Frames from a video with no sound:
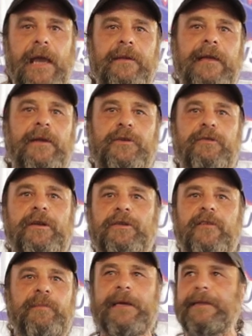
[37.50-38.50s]
at the
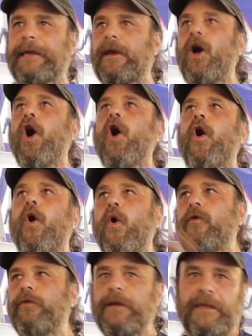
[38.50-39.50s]
risk of being like
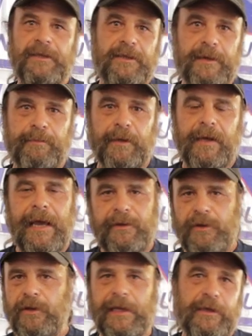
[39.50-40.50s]
overly simple,
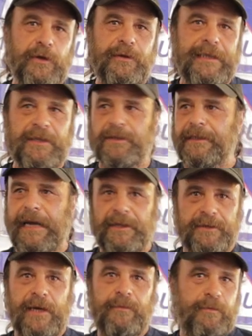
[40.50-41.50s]
and you, like you diesel
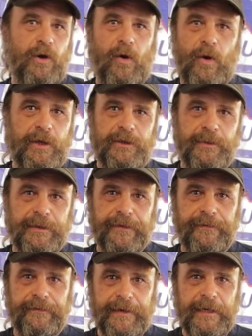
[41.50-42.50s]
guys can go on to a
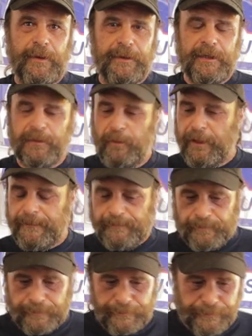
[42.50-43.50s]
different video at this point,
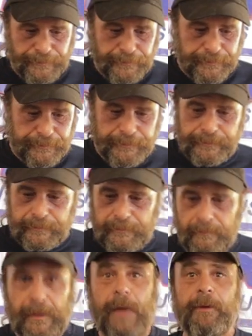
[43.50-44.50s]

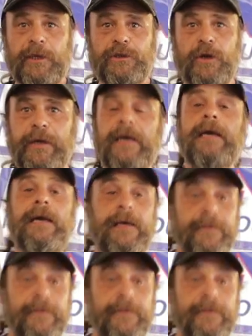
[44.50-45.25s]
I'm going to show you